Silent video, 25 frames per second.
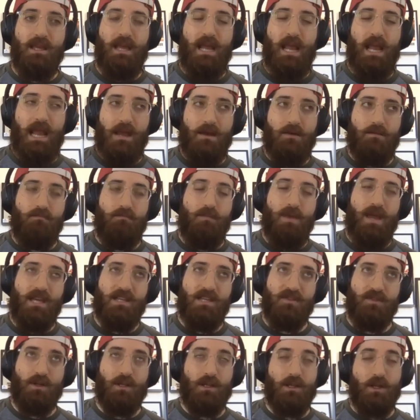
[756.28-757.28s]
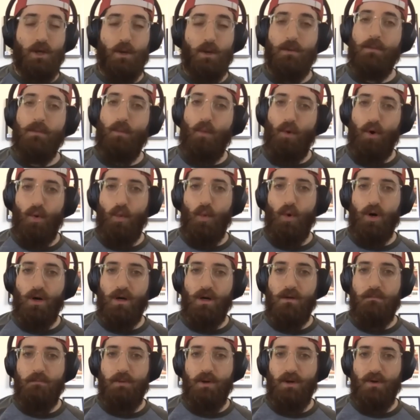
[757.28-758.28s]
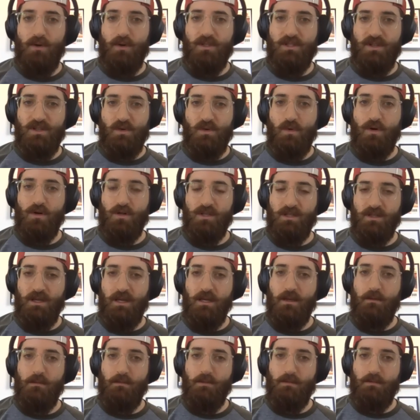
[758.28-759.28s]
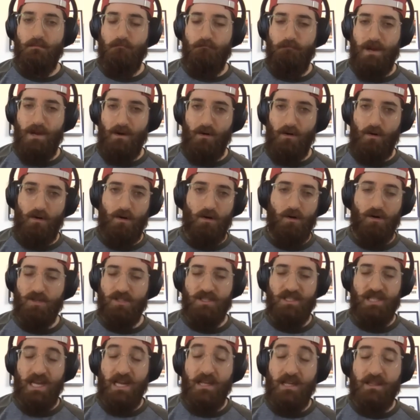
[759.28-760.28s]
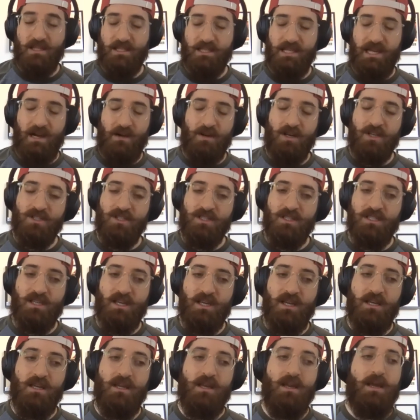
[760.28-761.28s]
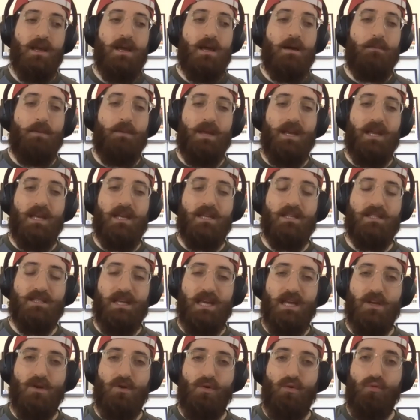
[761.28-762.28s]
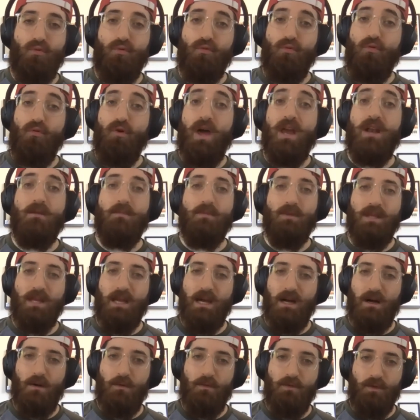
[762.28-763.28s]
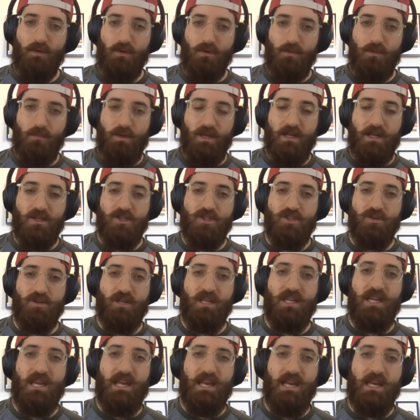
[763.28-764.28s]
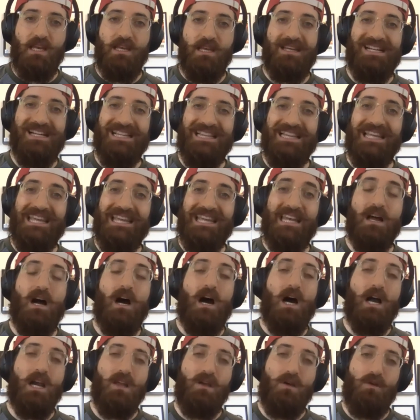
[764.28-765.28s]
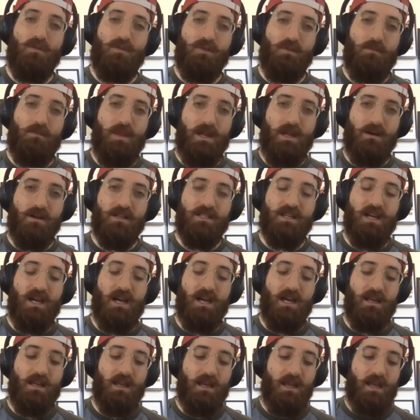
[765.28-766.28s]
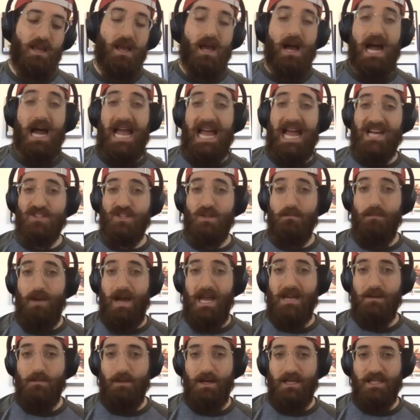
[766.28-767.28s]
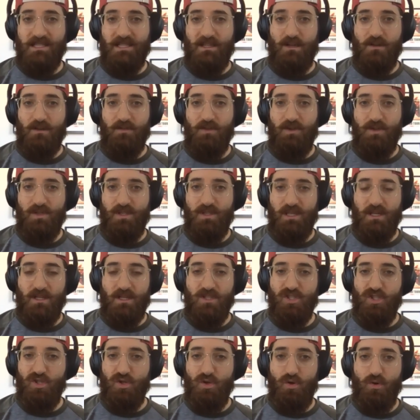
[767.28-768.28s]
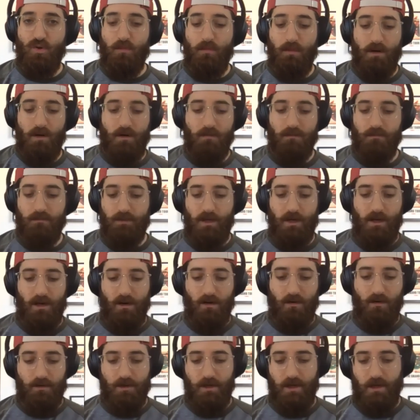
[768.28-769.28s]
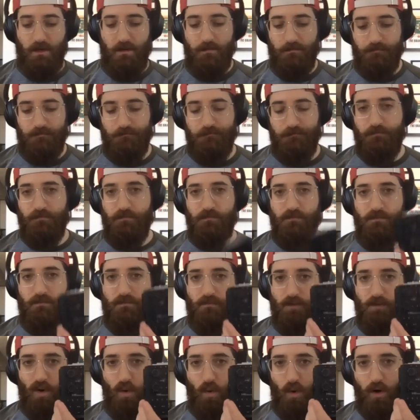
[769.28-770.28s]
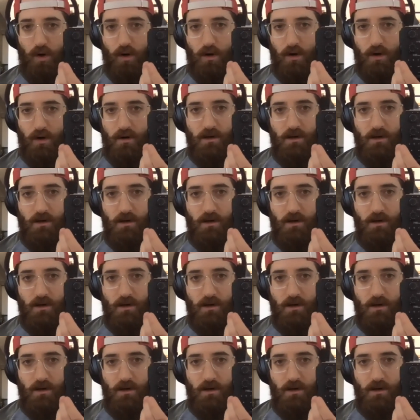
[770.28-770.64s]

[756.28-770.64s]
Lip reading: it makes for a little bit more work in post in order to like mirror or sync the sound, I should say. But it is incredibly helpful because you're getting clean audio from their side. I actually mic myself using like a Zoom, you know, like recorder,